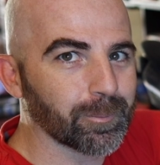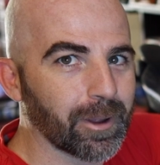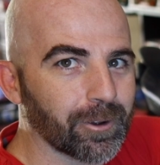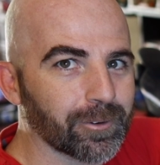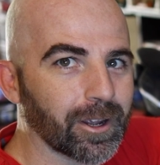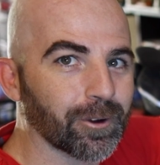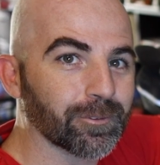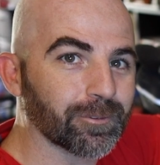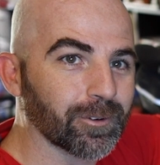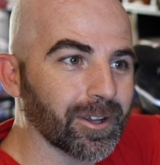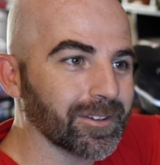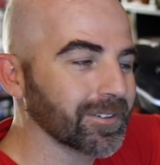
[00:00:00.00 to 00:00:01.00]
mount out
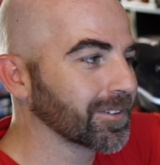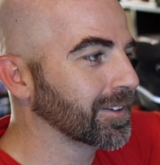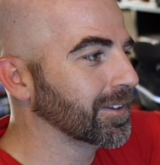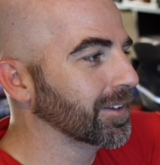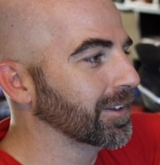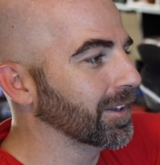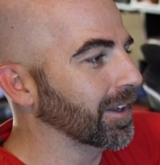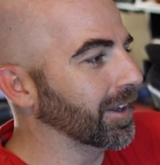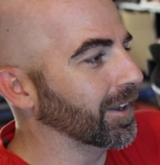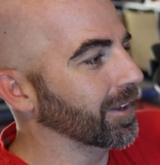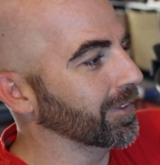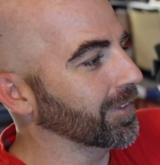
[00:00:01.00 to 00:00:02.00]
front
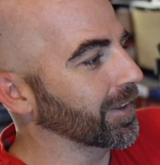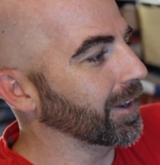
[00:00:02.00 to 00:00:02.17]
that